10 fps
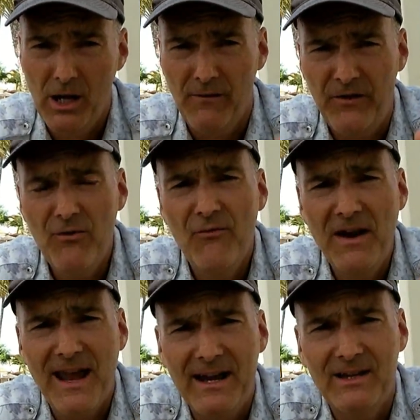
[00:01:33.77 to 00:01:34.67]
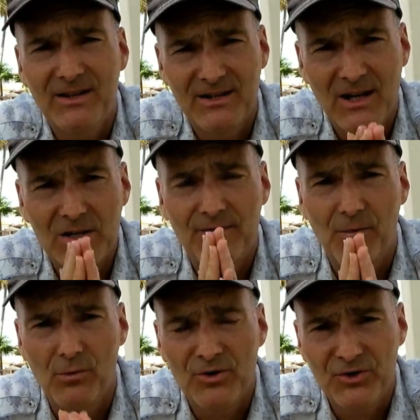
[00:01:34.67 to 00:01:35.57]
If you read any
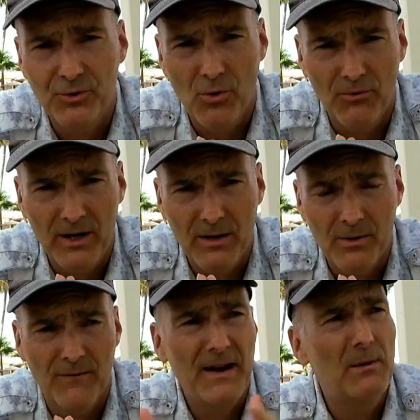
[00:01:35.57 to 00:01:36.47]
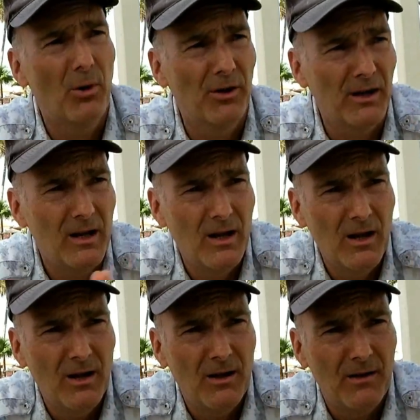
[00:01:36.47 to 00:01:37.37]
successful story of anybody,
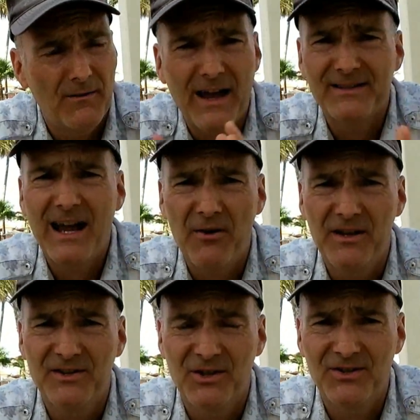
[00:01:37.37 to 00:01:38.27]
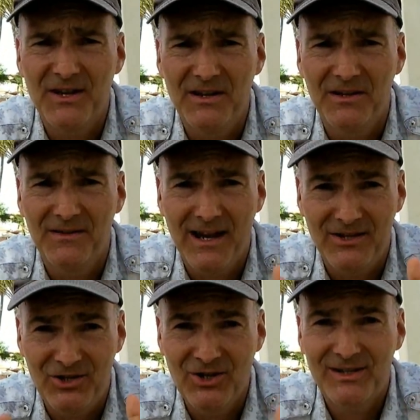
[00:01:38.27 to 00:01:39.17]
that's how they succeeded. They
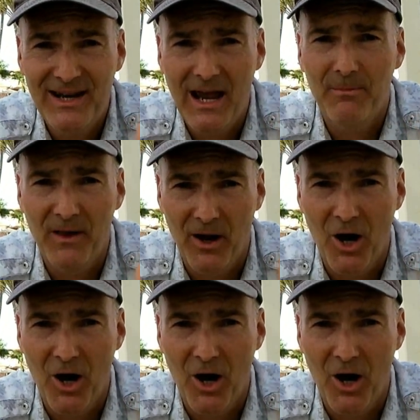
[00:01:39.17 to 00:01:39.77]
just kept their